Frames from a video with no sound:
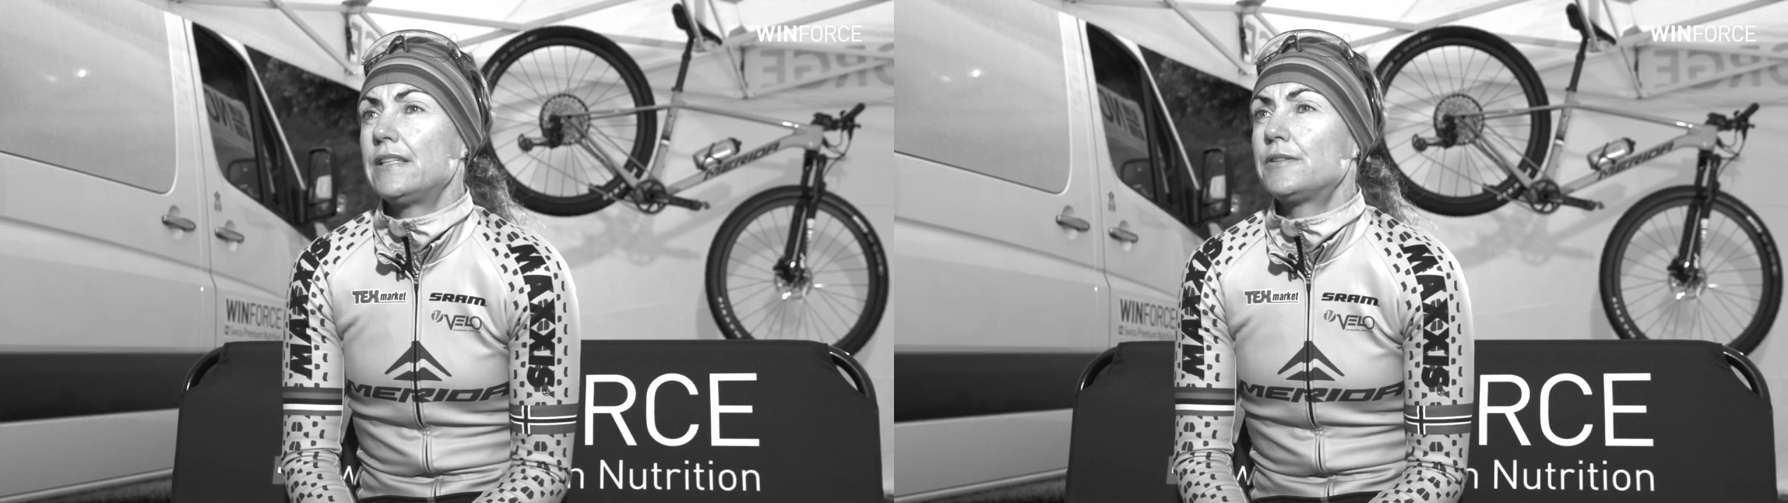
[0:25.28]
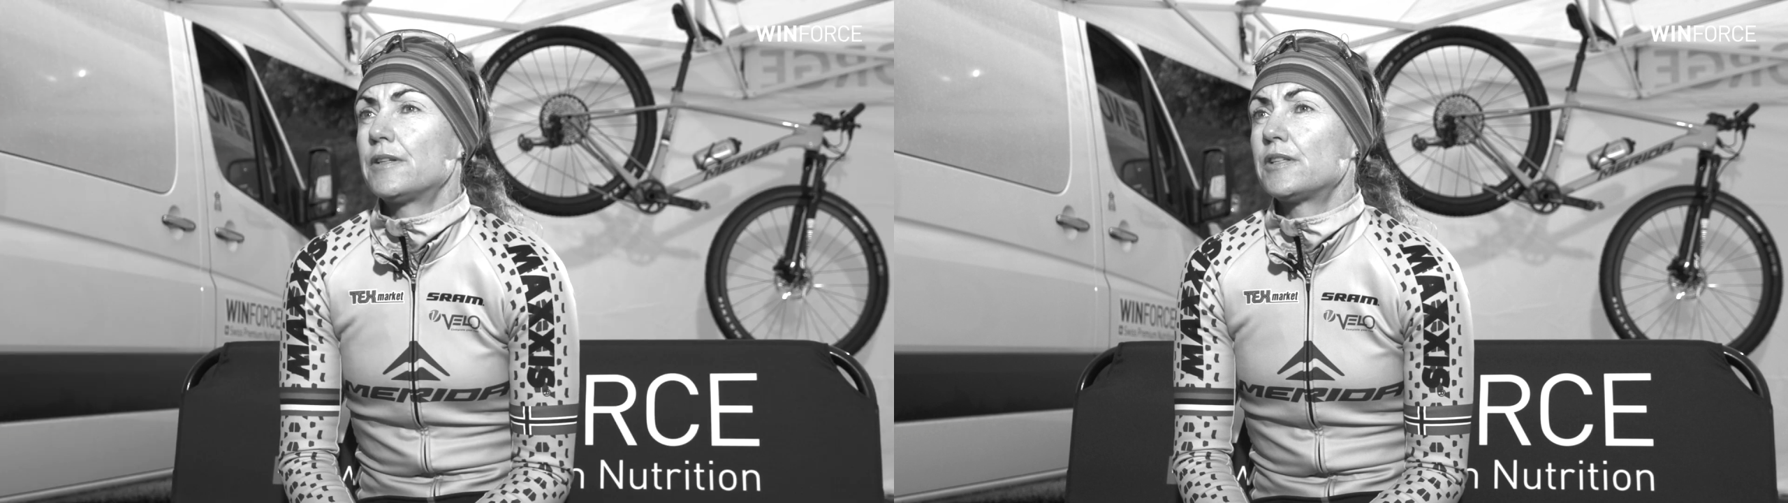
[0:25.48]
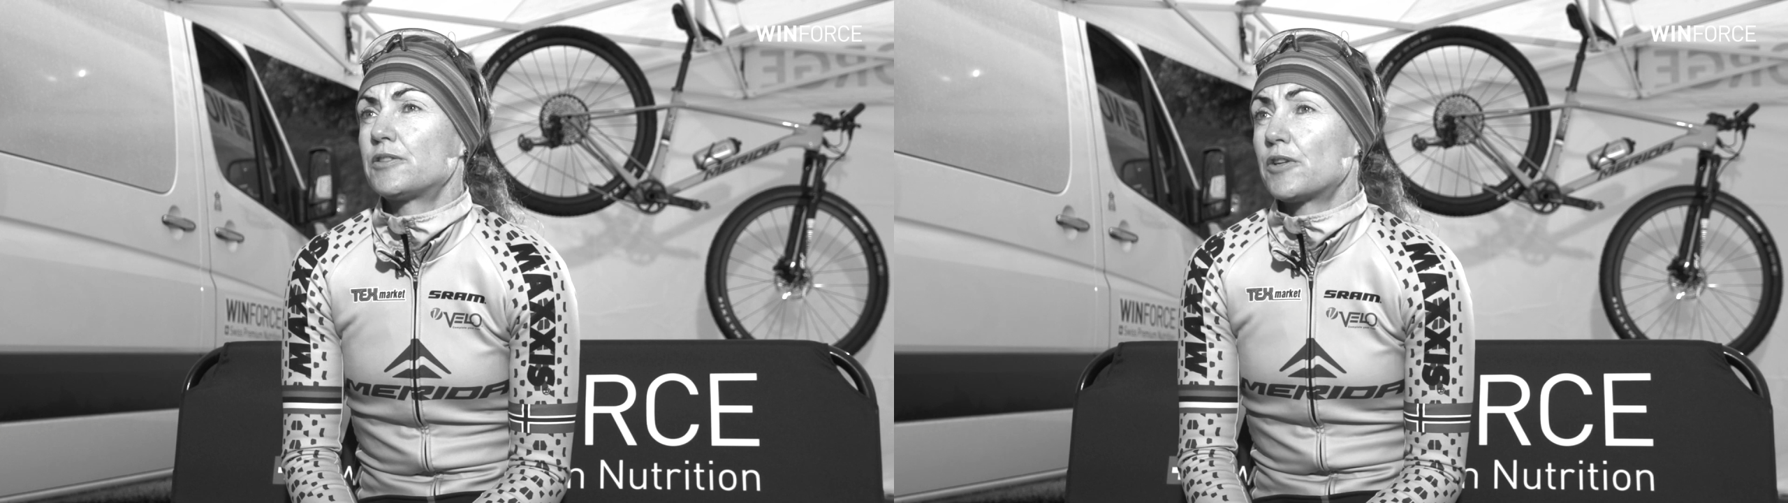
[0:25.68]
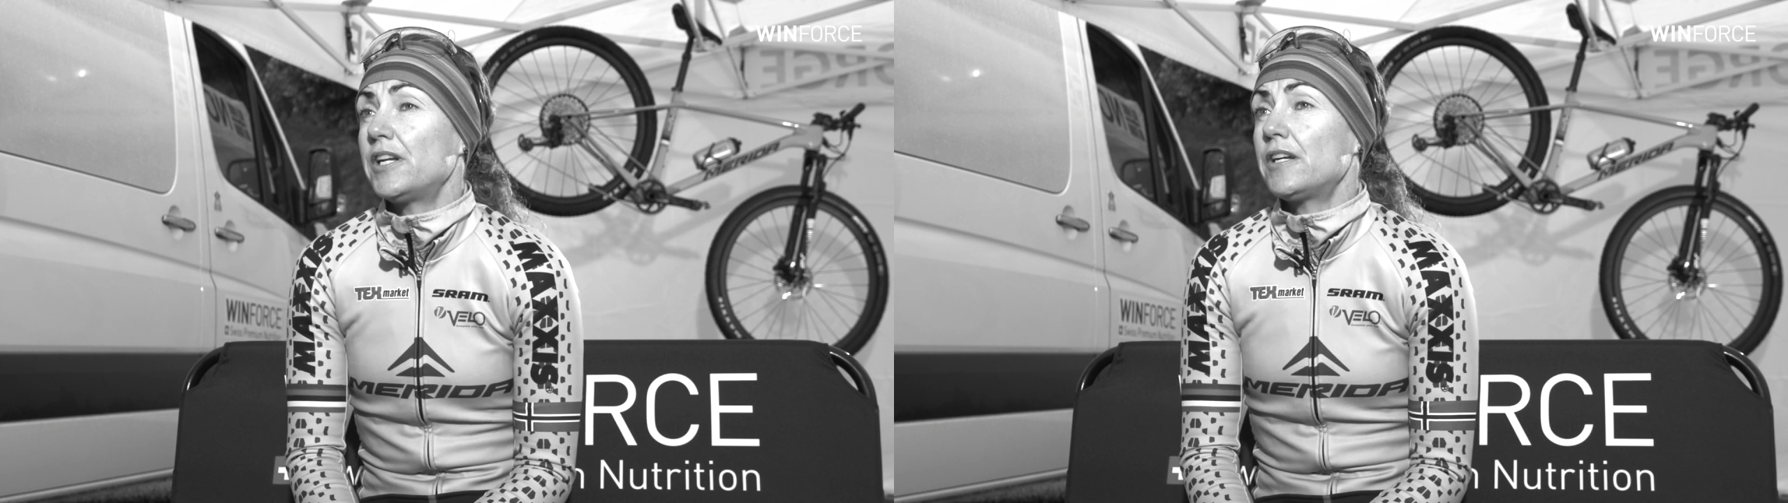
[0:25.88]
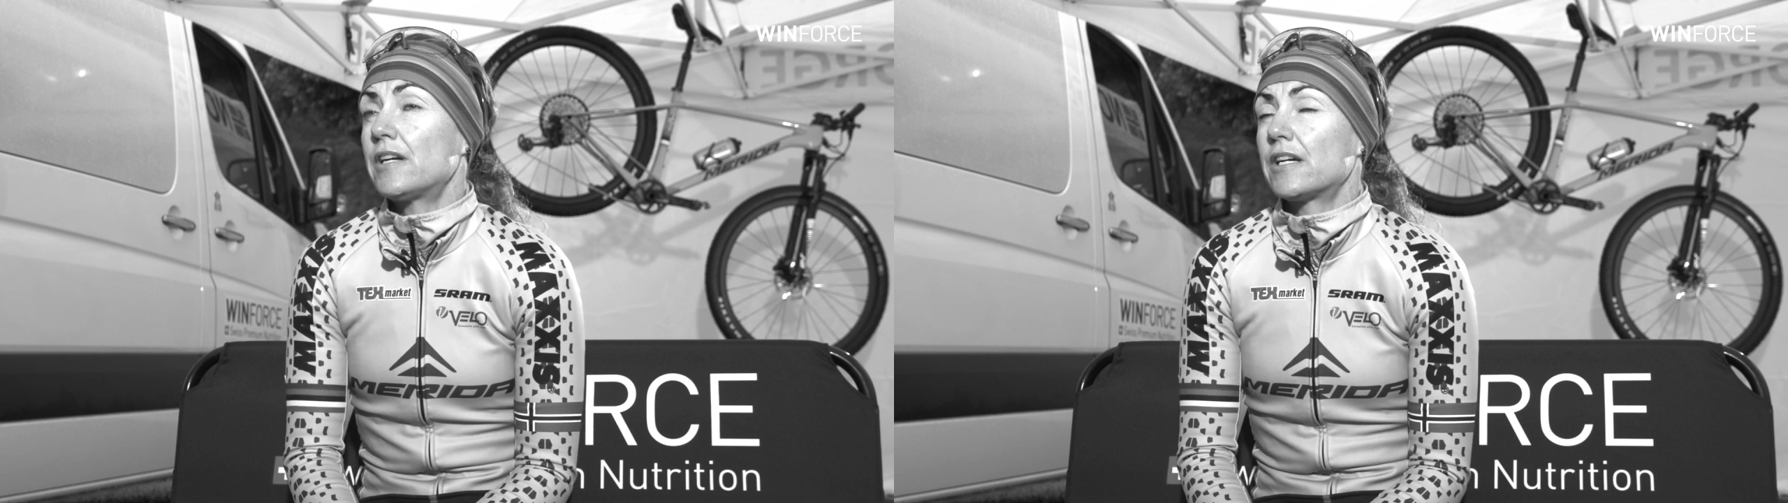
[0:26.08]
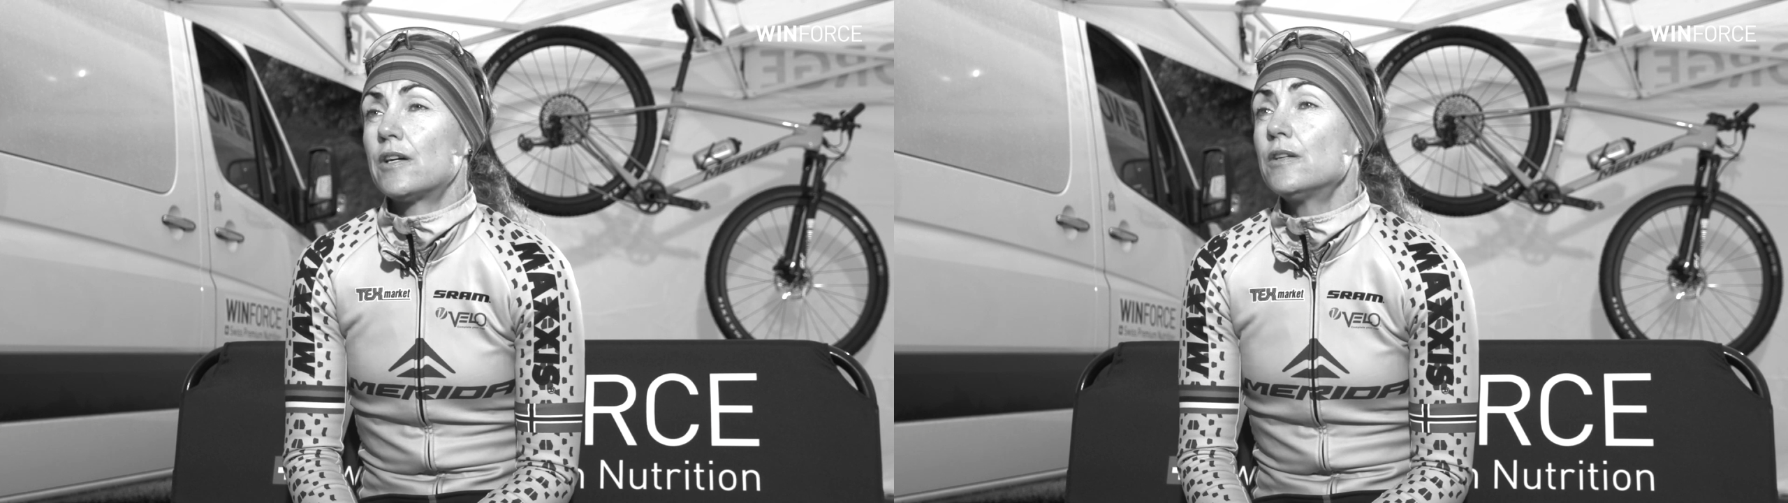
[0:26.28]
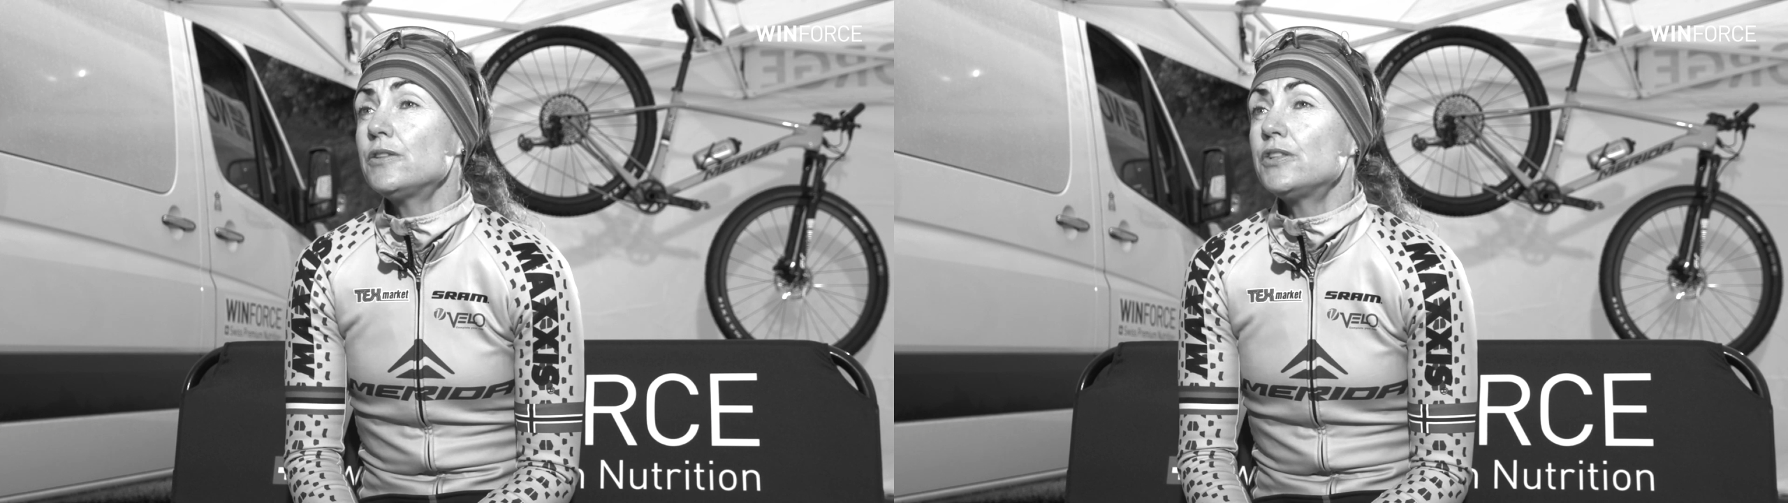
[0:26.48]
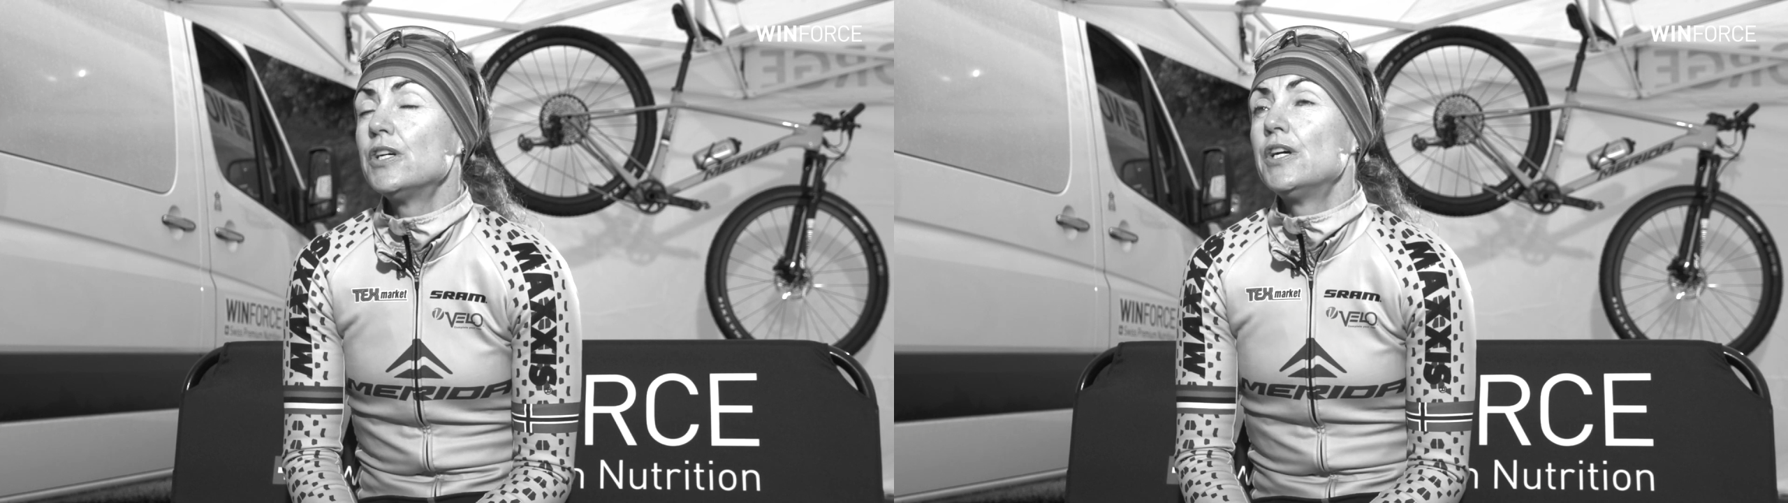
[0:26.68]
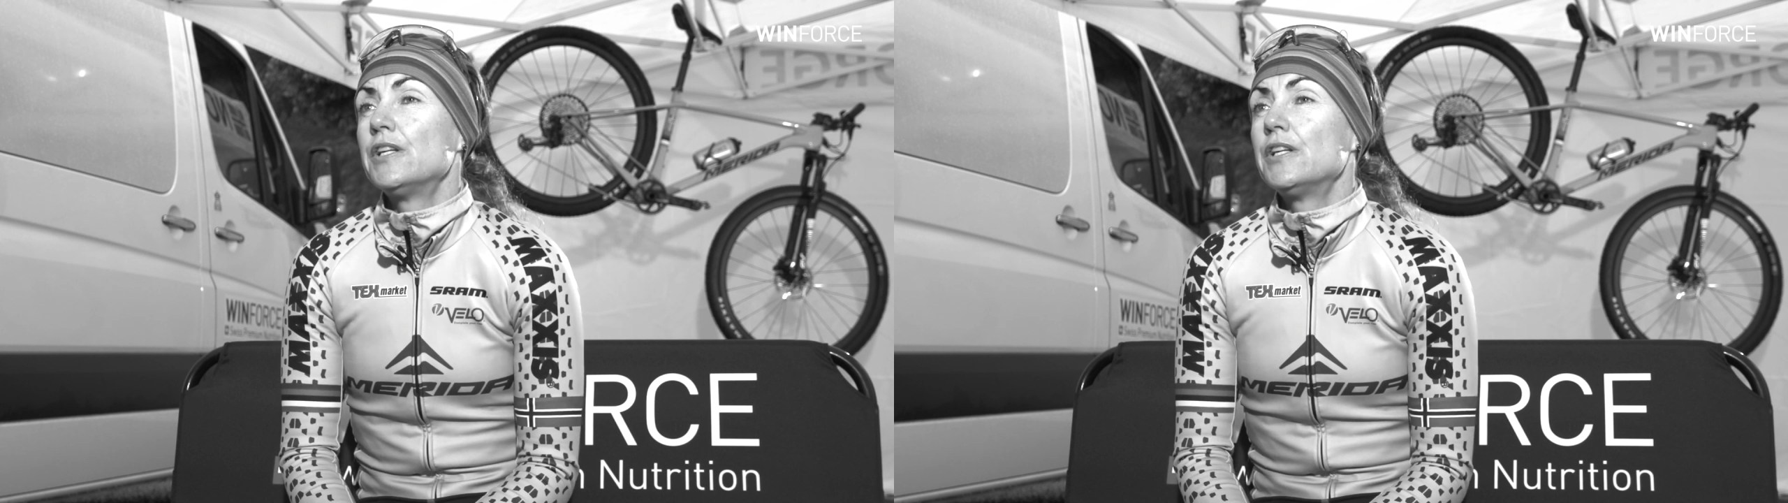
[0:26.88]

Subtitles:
into a trainer, a coach